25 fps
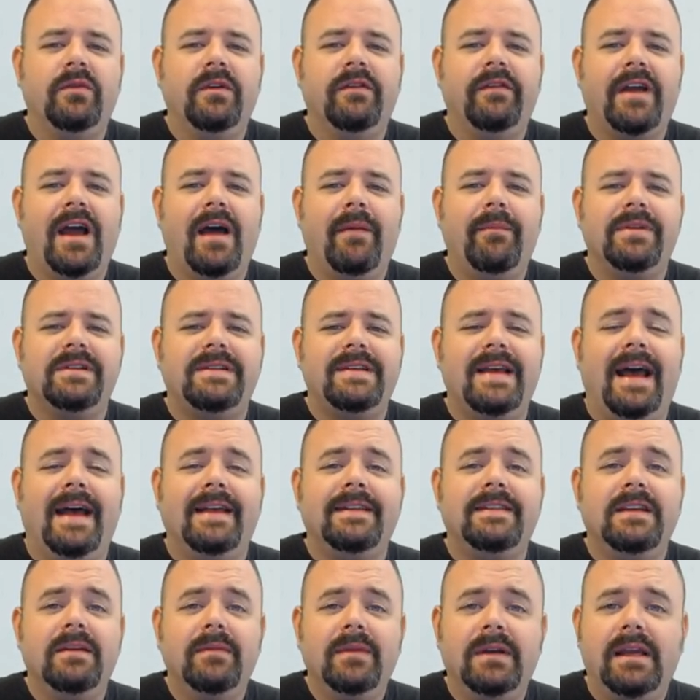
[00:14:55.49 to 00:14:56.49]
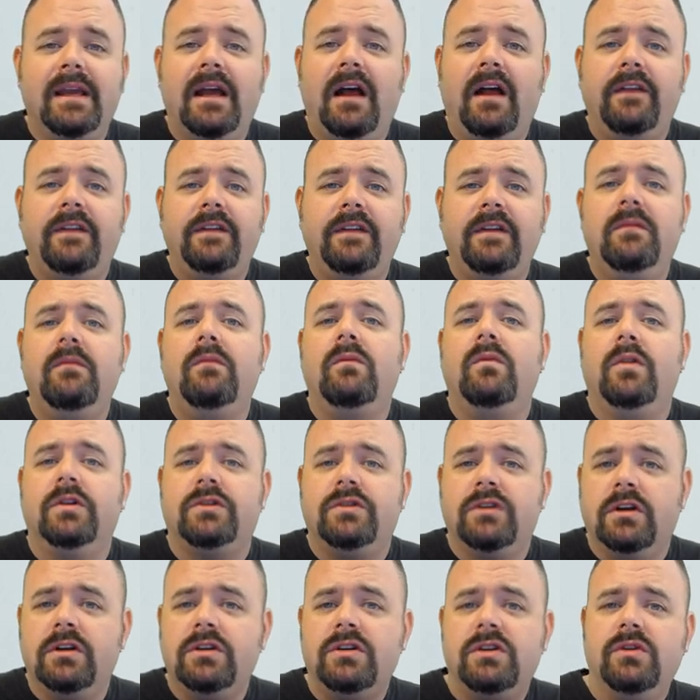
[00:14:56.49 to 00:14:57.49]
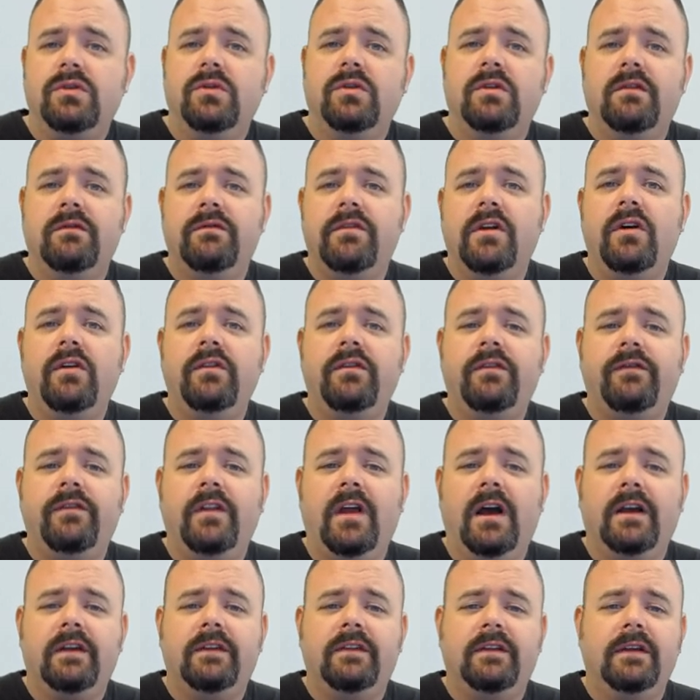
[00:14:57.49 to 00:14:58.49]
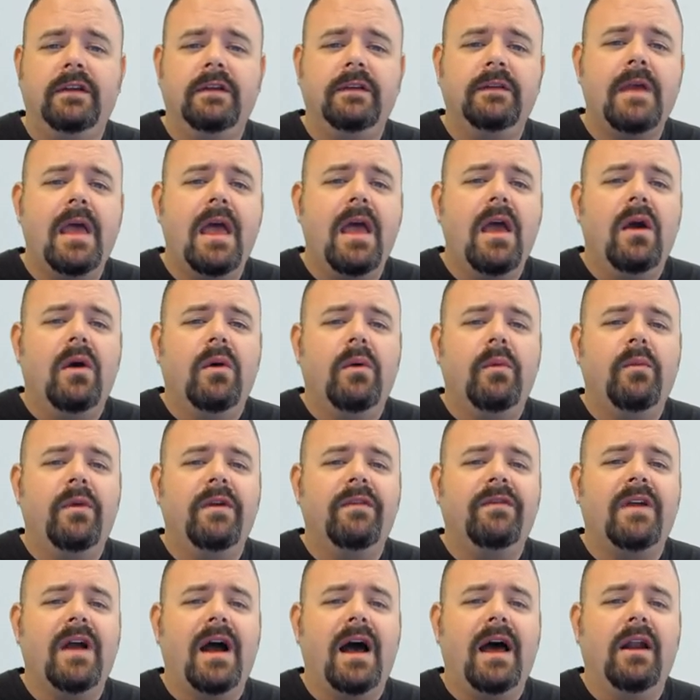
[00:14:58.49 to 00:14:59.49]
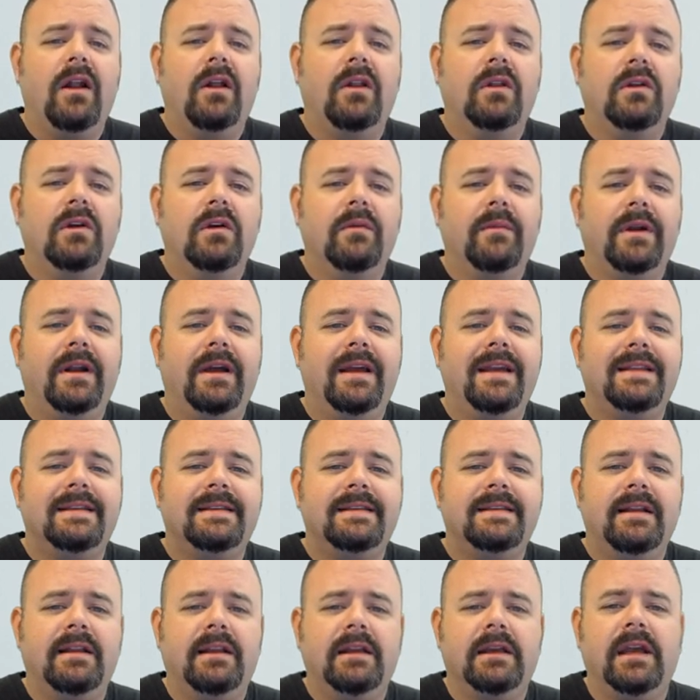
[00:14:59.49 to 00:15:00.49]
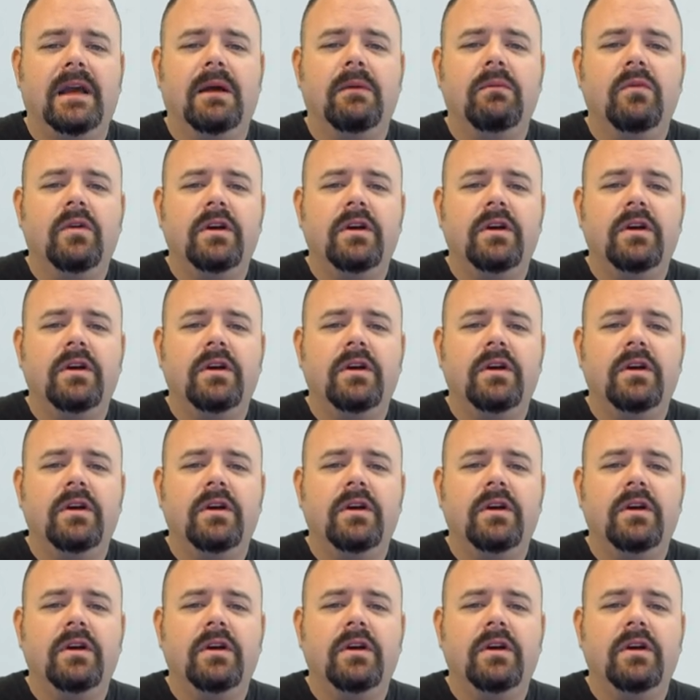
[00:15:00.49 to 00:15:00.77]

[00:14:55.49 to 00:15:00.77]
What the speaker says: We've got potassium and calcium, which are two of those fluxes, and we've got alumina and silica.